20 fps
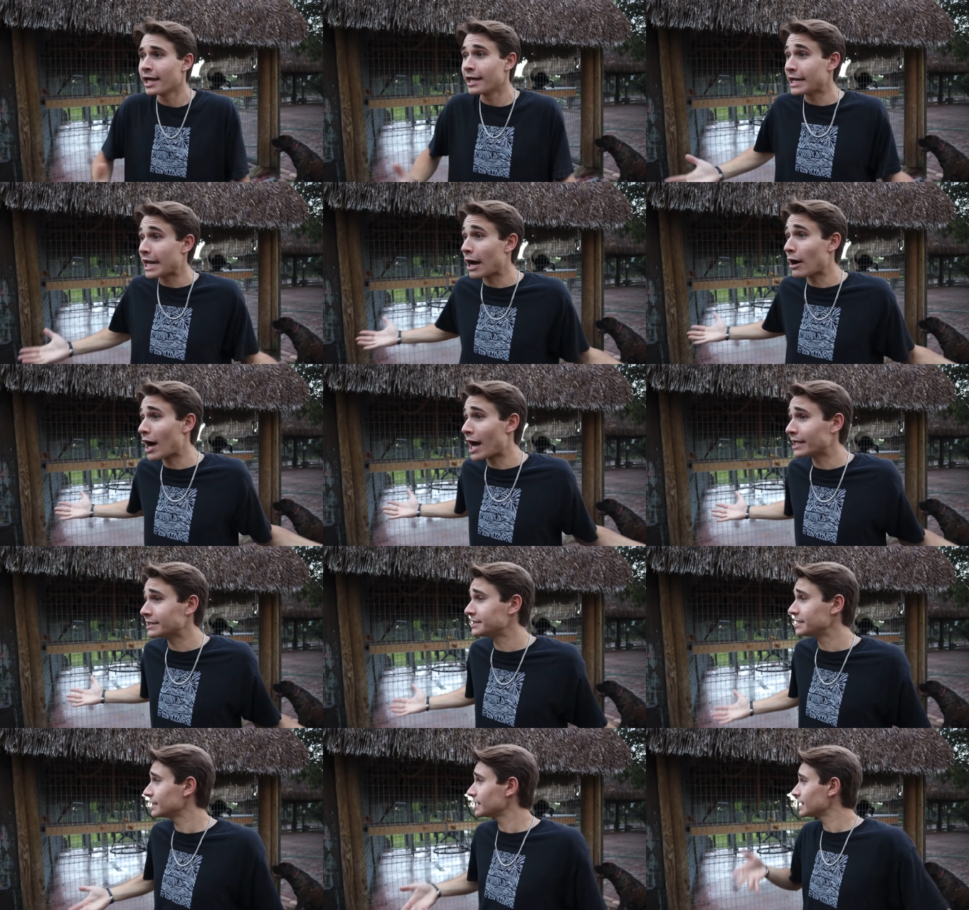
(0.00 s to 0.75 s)
Now,
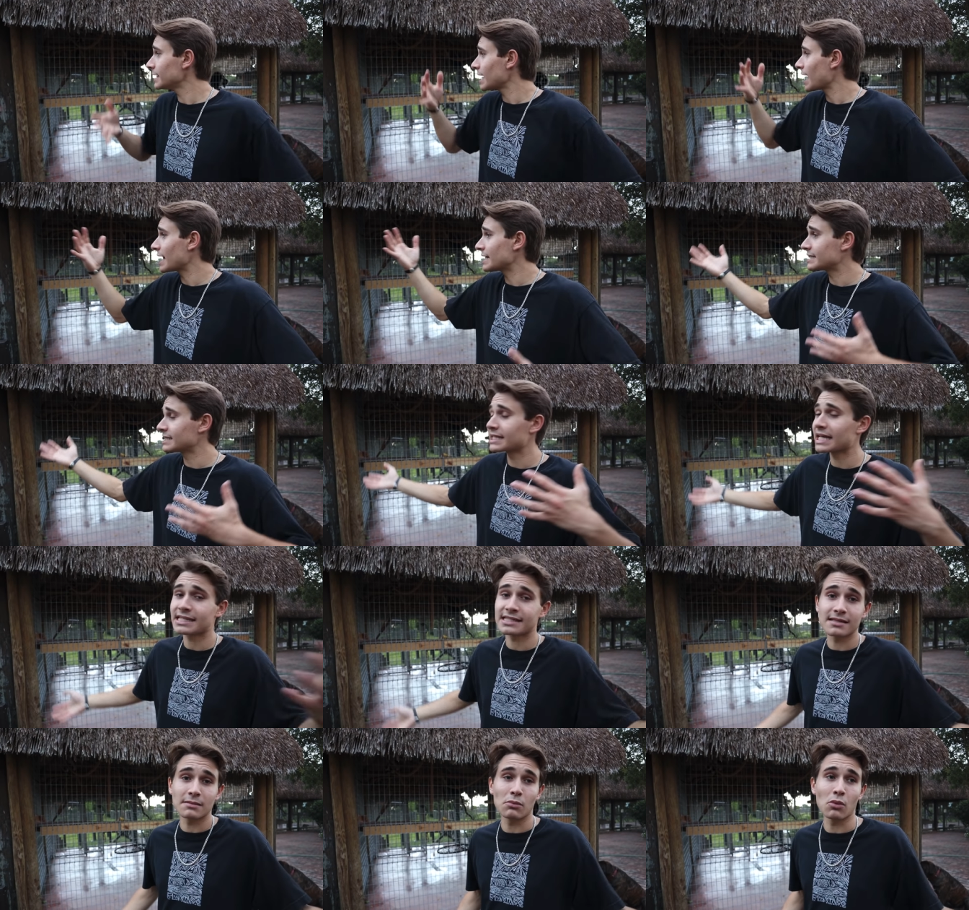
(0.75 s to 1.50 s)
ideally, I'd
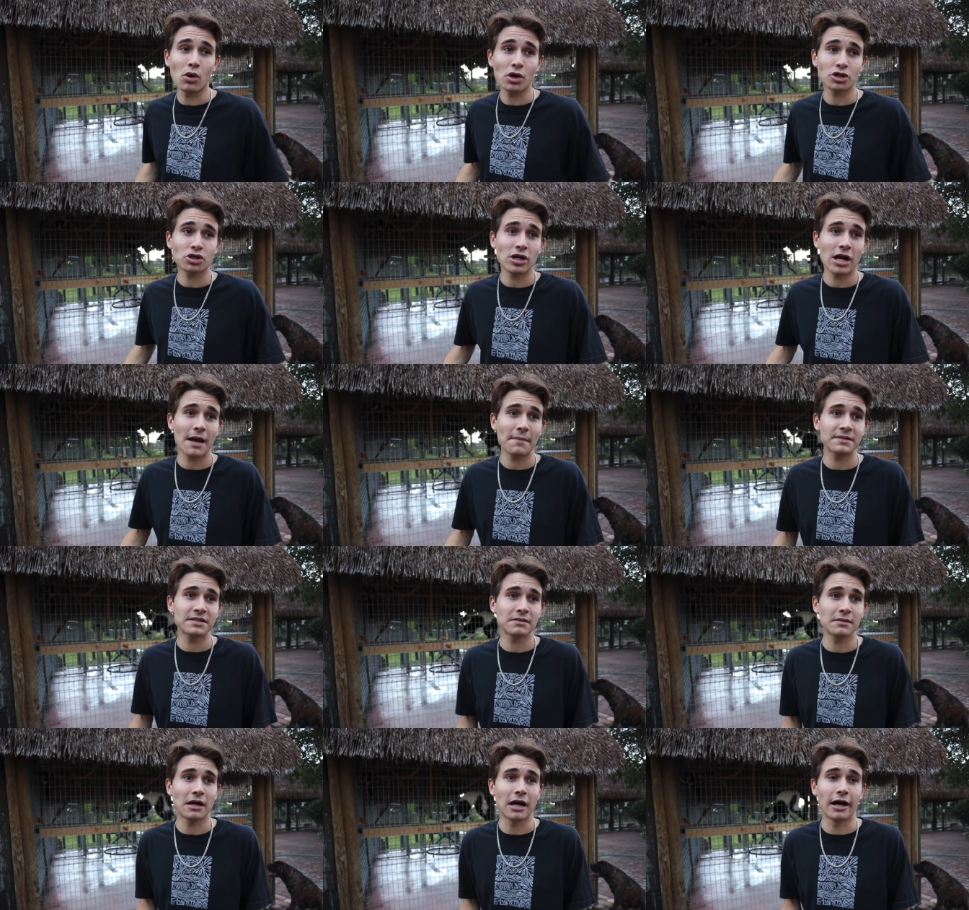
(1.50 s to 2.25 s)
set some more
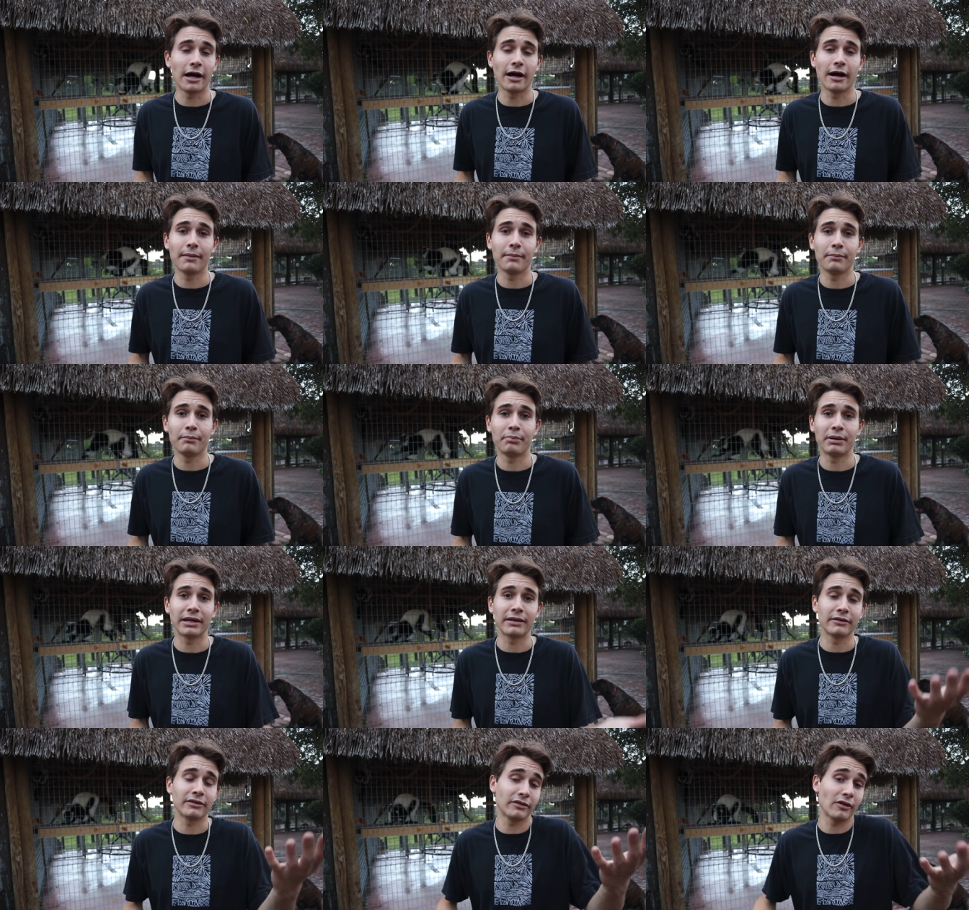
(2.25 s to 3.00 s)
traps, um,
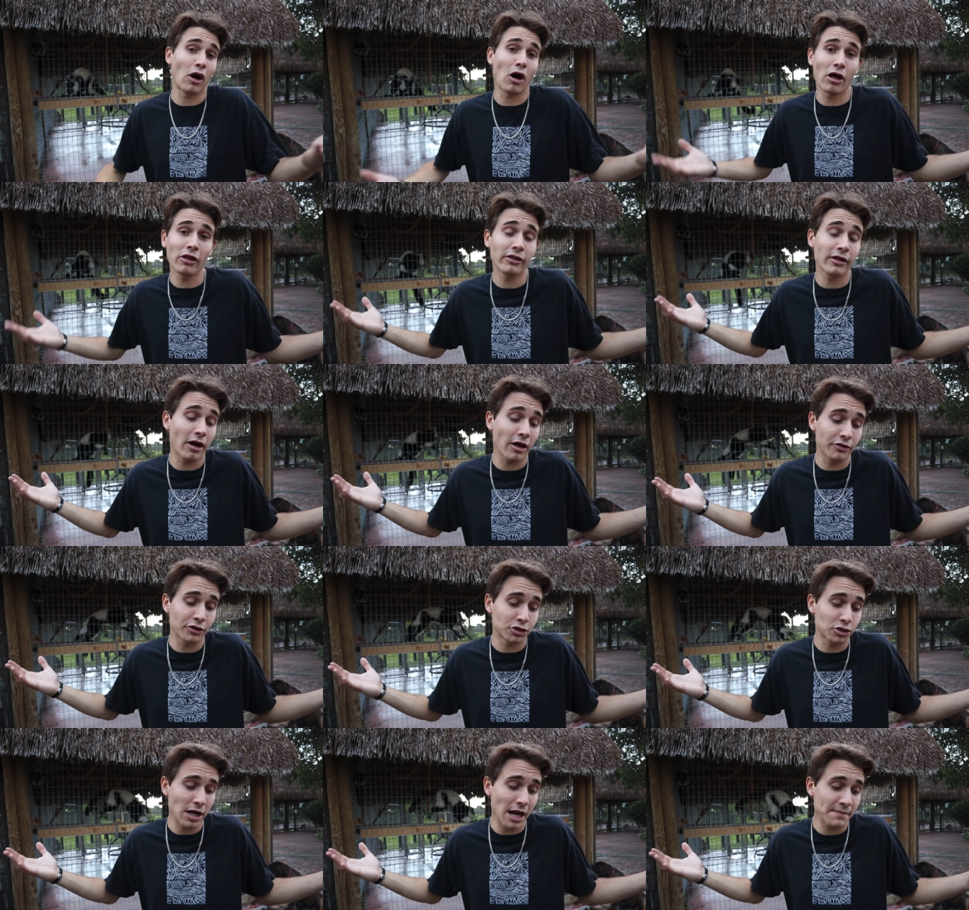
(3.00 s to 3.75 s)
but all the
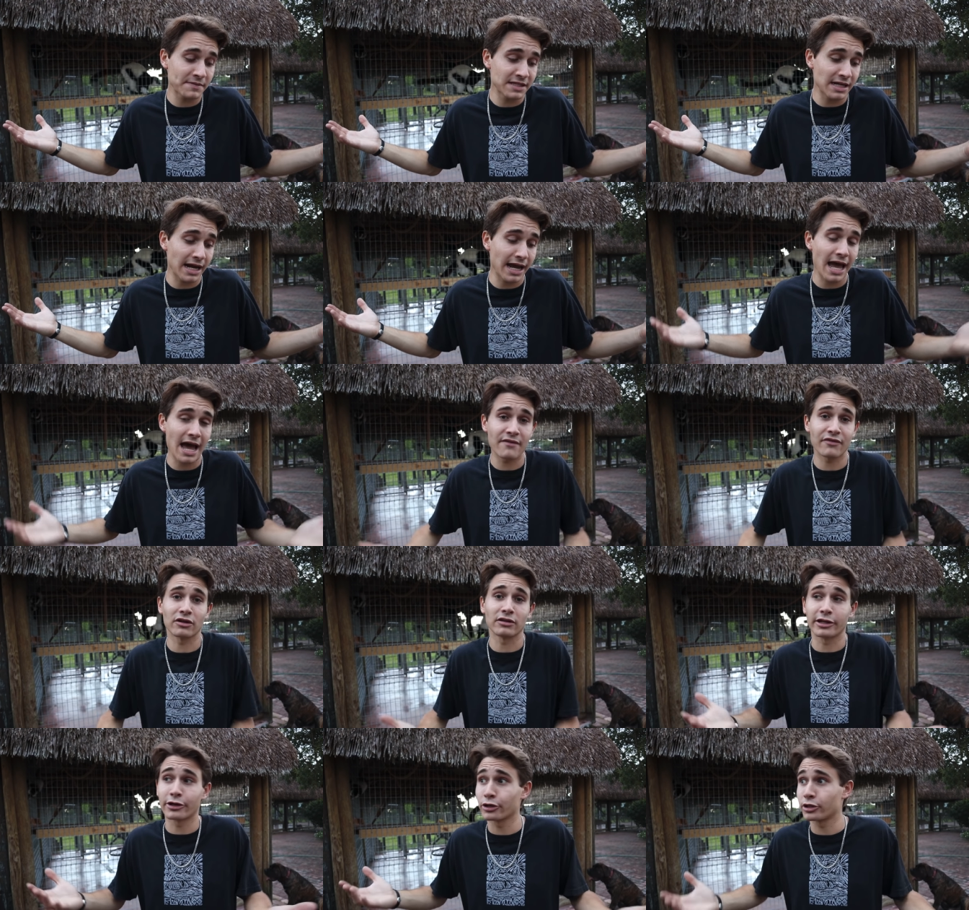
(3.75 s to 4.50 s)
other traps that I
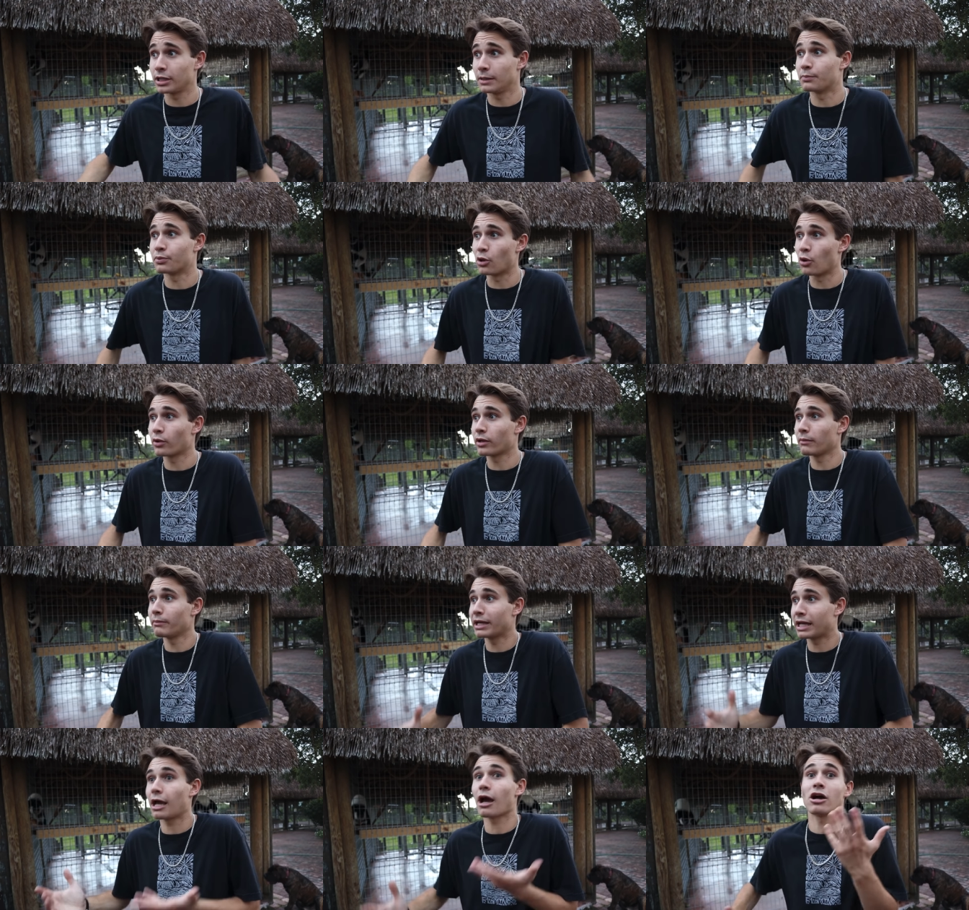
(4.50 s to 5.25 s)
have are literally
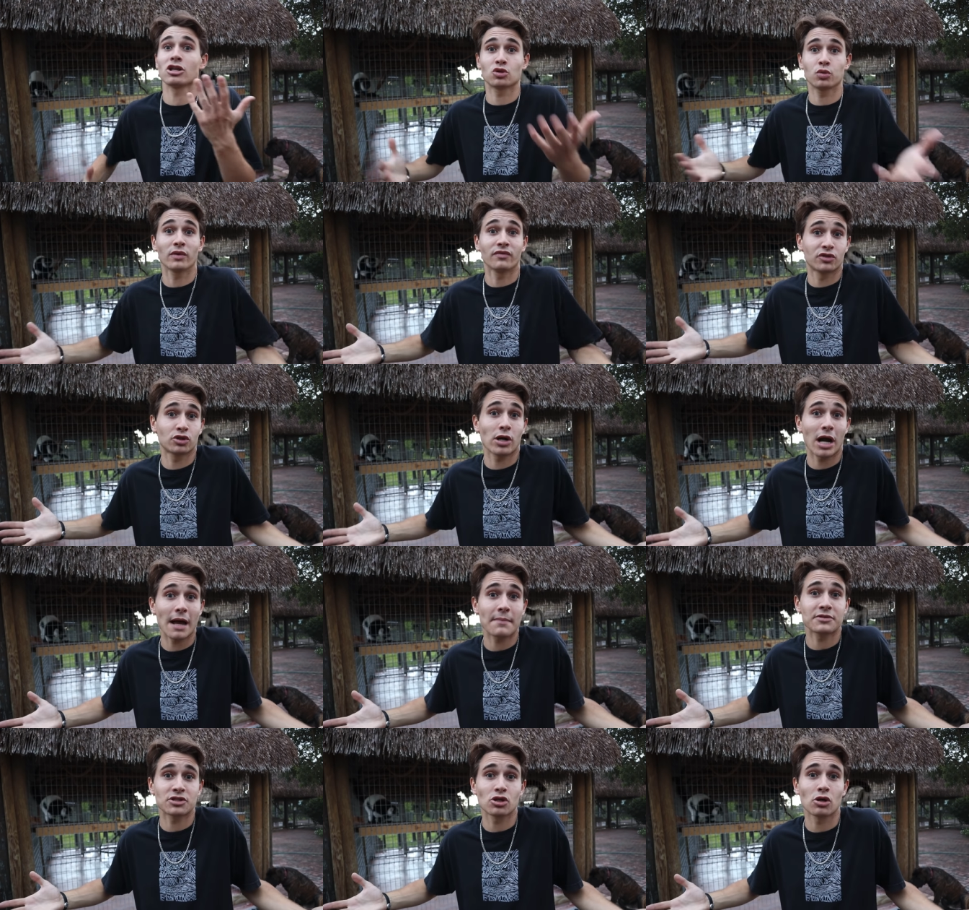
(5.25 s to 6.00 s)
broken because we've
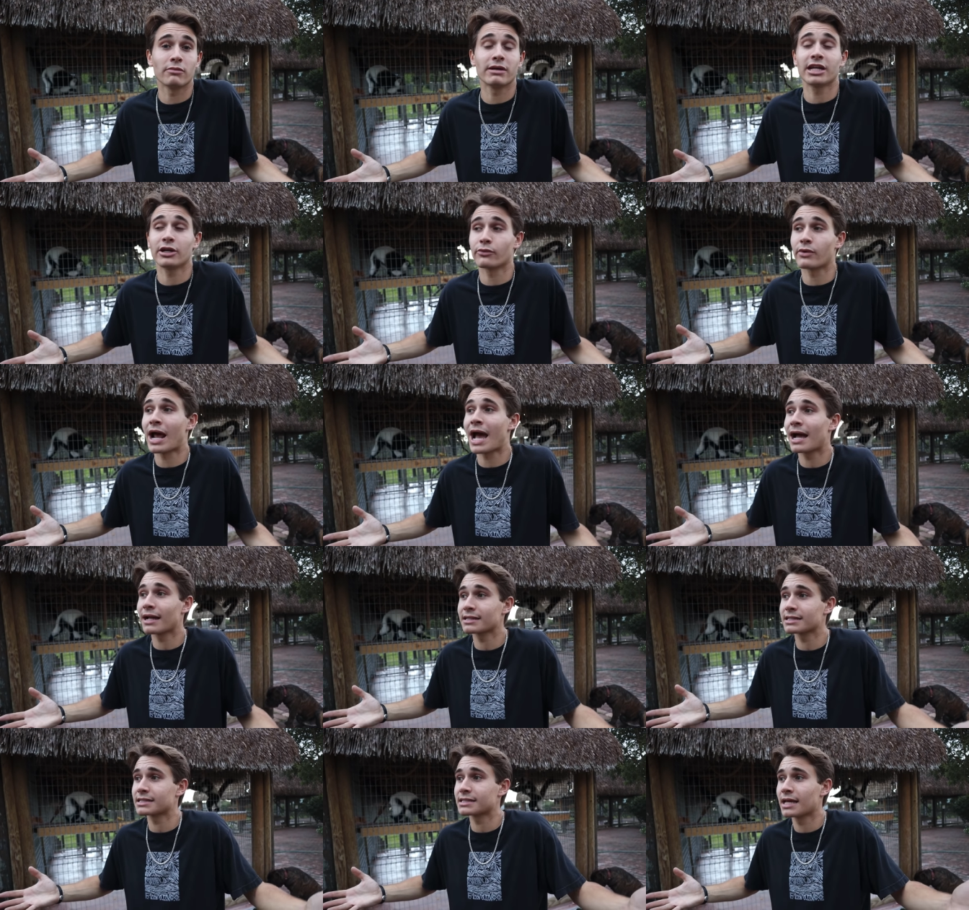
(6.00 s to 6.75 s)
trapped so many
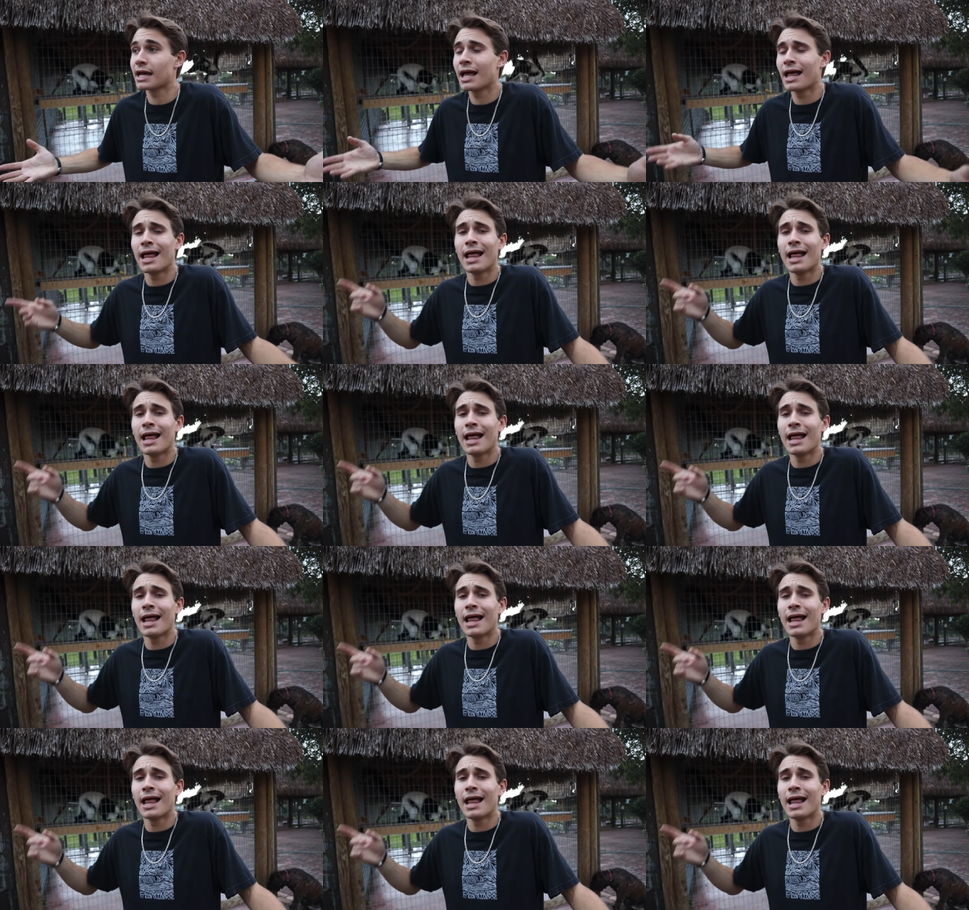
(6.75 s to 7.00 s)
rats.